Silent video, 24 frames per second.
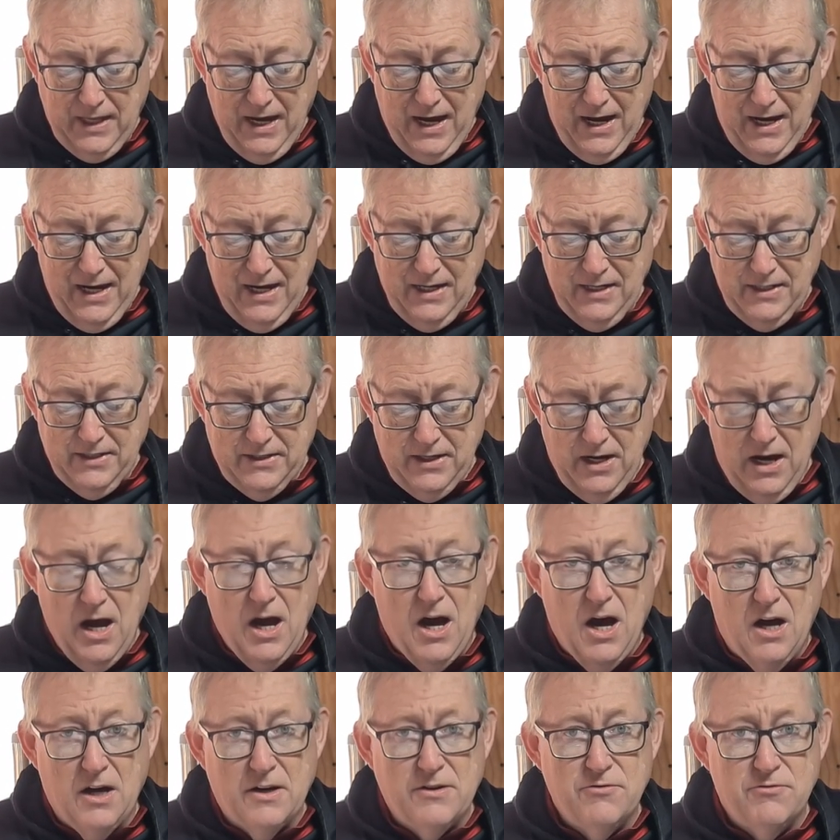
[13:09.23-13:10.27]
That is
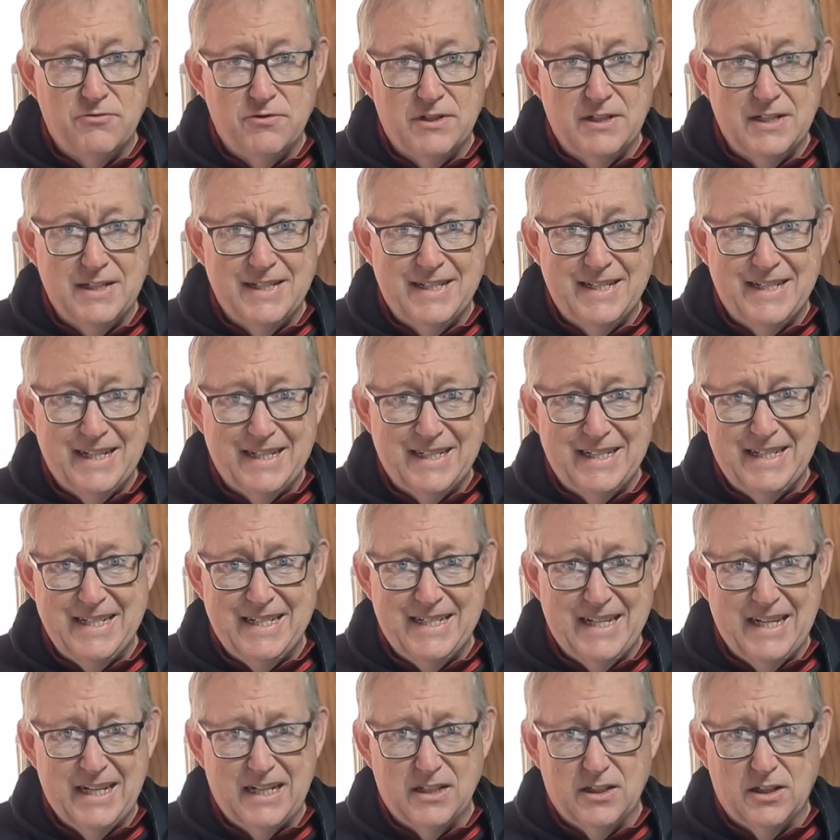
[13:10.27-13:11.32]

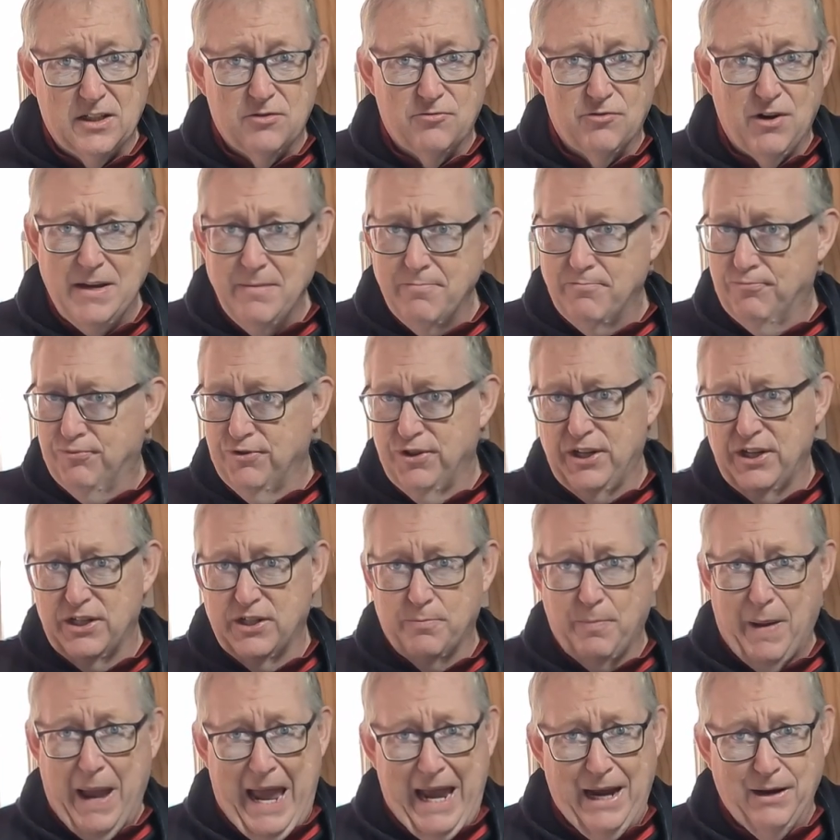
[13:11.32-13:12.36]
166 Great
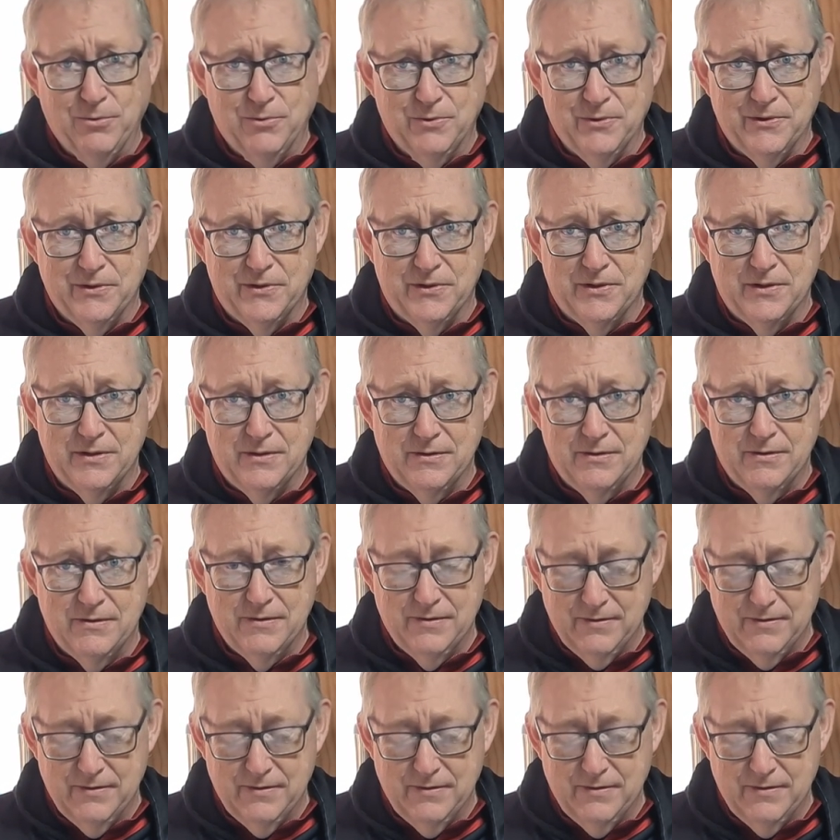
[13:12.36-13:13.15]
British pounds.